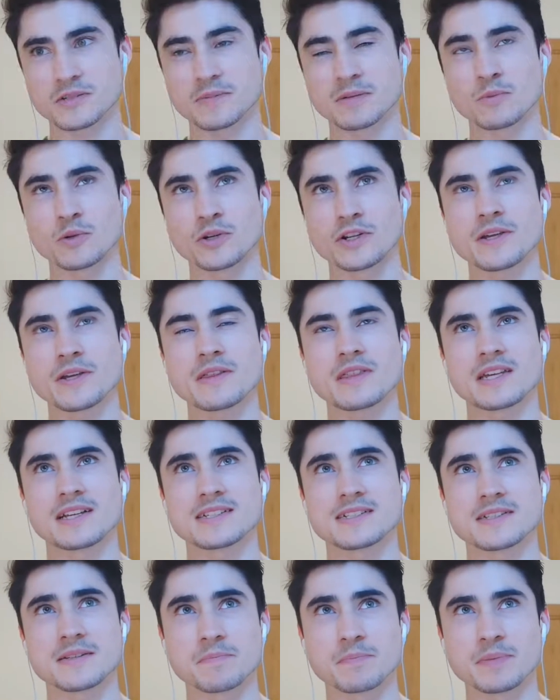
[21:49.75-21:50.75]
And what do you
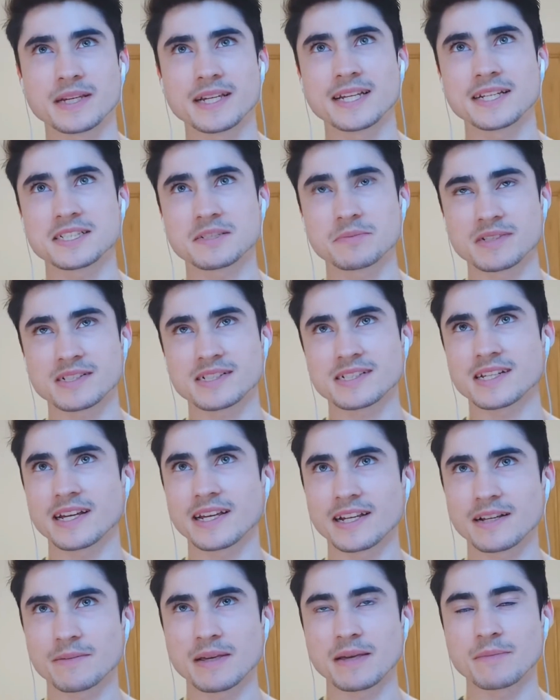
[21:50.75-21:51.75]
think's the biggest
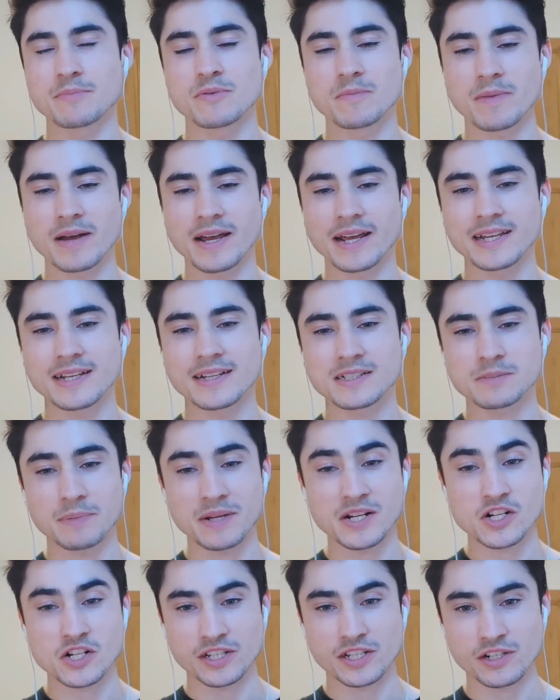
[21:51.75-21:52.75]
mistake people make,
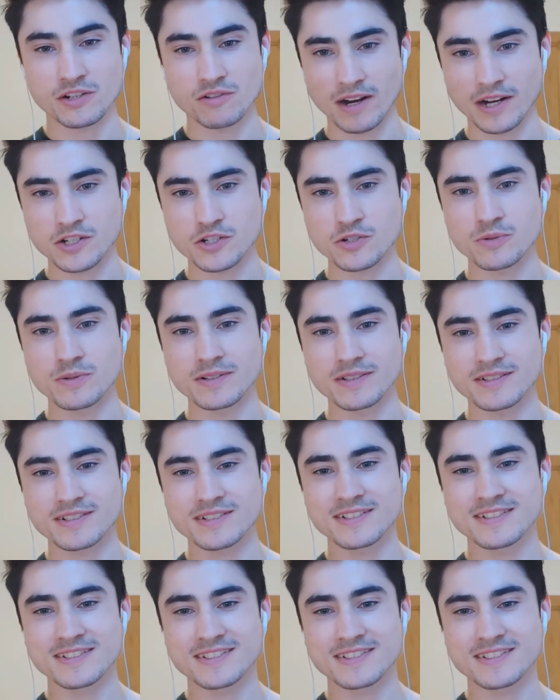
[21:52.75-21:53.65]
especially graduates?